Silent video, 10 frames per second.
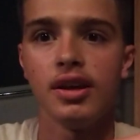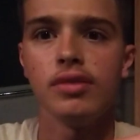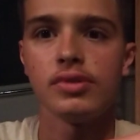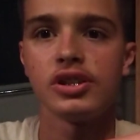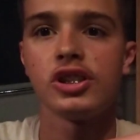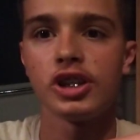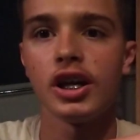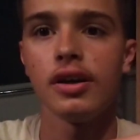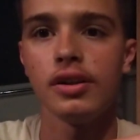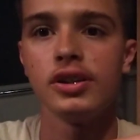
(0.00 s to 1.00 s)
was
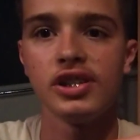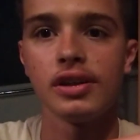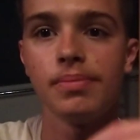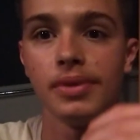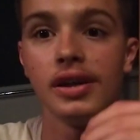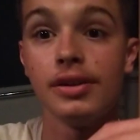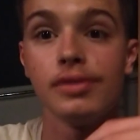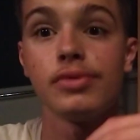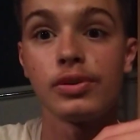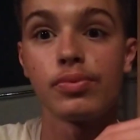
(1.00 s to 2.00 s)
challenging, but
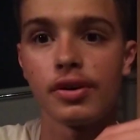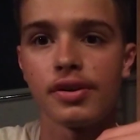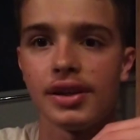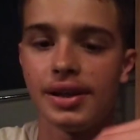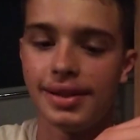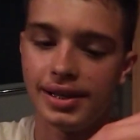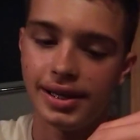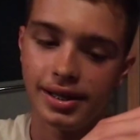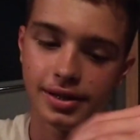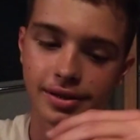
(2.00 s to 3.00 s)
it was worth it in
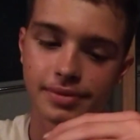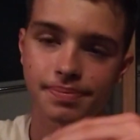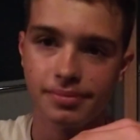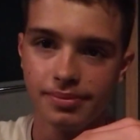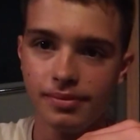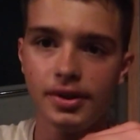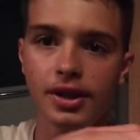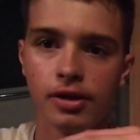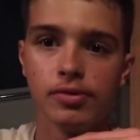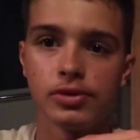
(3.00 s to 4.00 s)
the end.
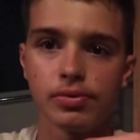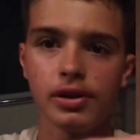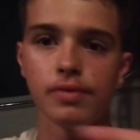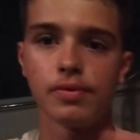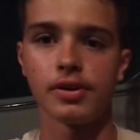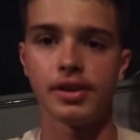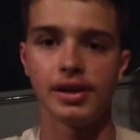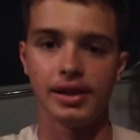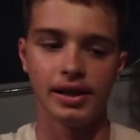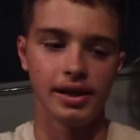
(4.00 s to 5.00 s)
It was really worth it
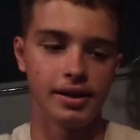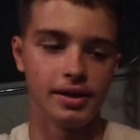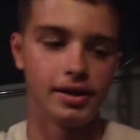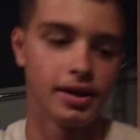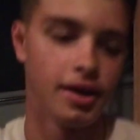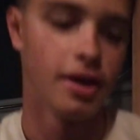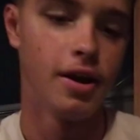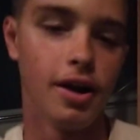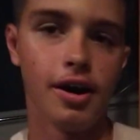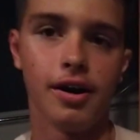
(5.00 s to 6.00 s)
in the end.
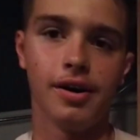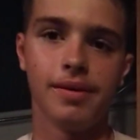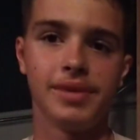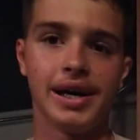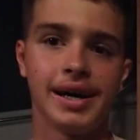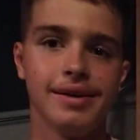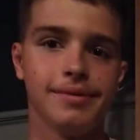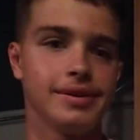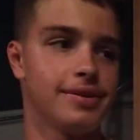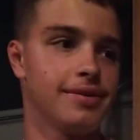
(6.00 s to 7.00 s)
I
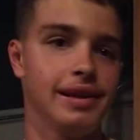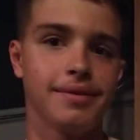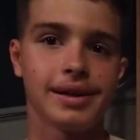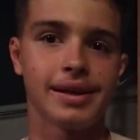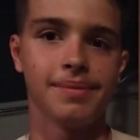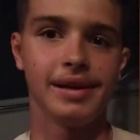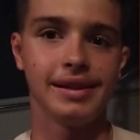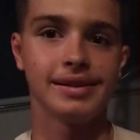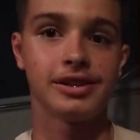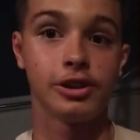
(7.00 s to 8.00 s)
would only
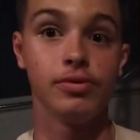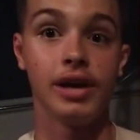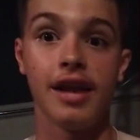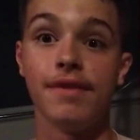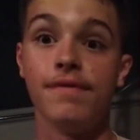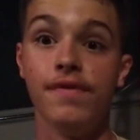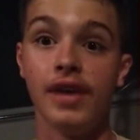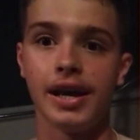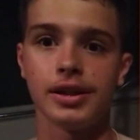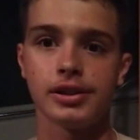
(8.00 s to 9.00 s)
recommend this to
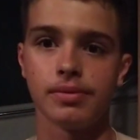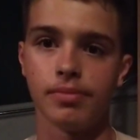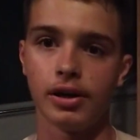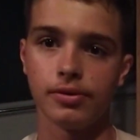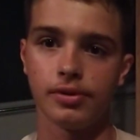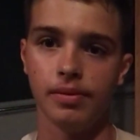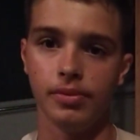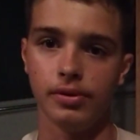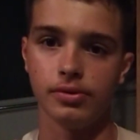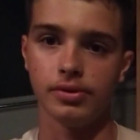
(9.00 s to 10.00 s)
advanced model kit
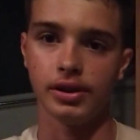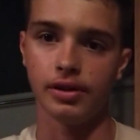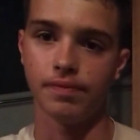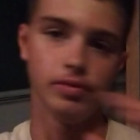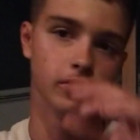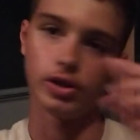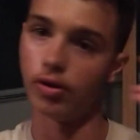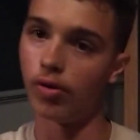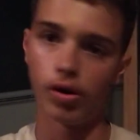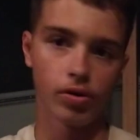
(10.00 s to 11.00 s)
builders. Like, if you want to
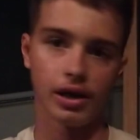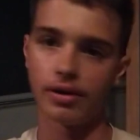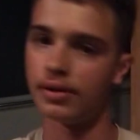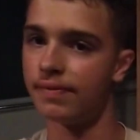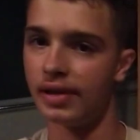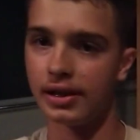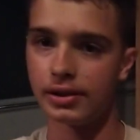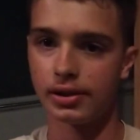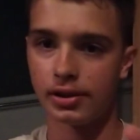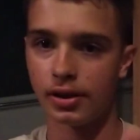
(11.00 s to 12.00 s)
go all out
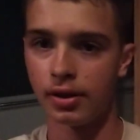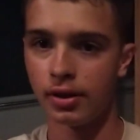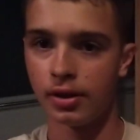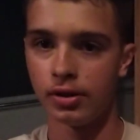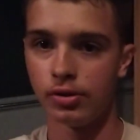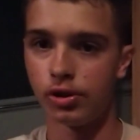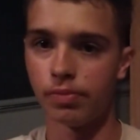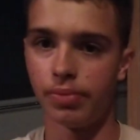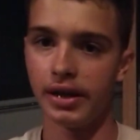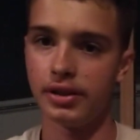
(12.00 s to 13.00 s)
advanced, you
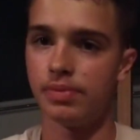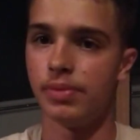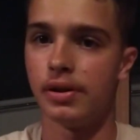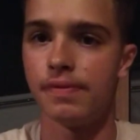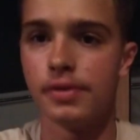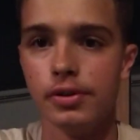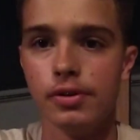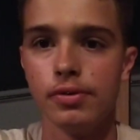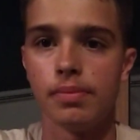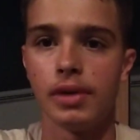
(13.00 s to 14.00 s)
should buy this. But if you're
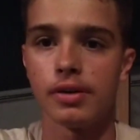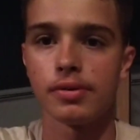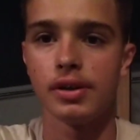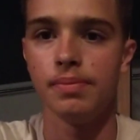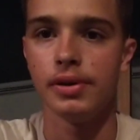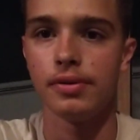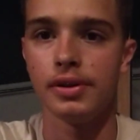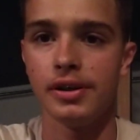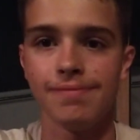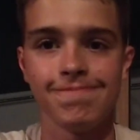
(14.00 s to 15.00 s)
new to model kit
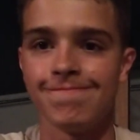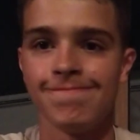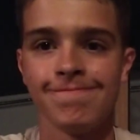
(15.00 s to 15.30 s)
building,